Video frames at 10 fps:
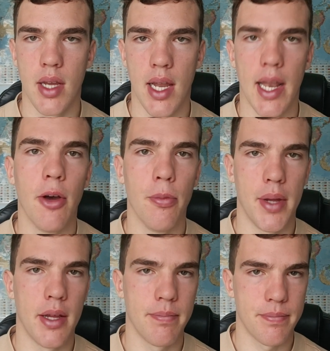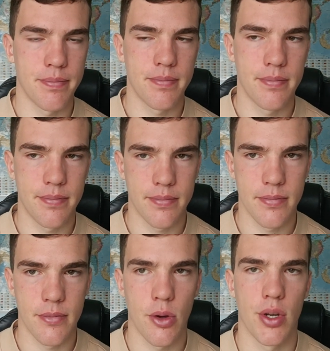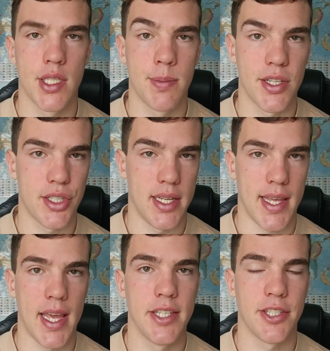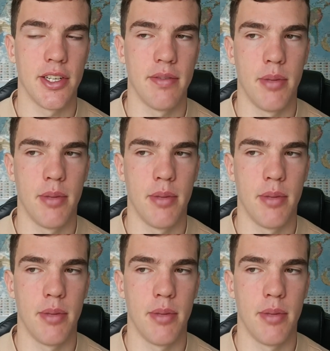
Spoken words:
a little bit on a special occasion,